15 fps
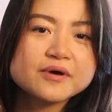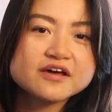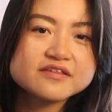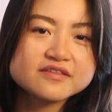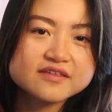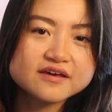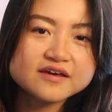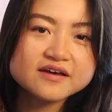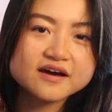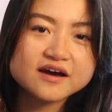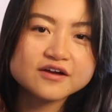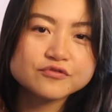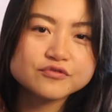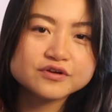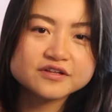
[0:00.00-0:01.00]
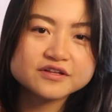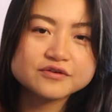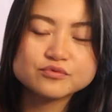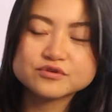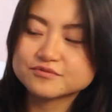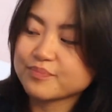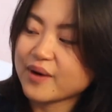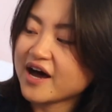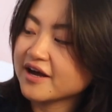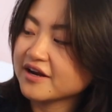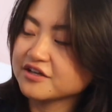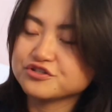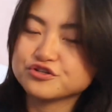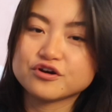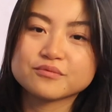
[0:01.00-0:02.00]
I think I really was bad
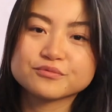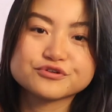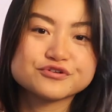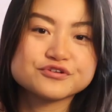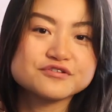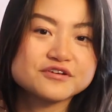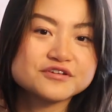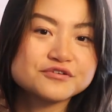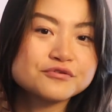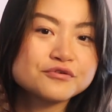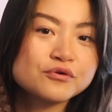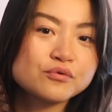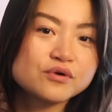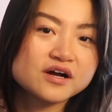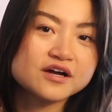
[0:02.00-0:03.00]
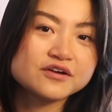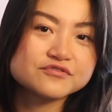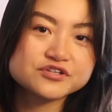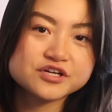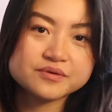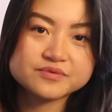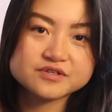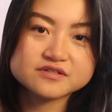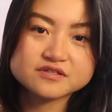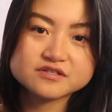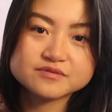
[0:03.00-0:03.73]
at geometry, so I don't know what kind of shape this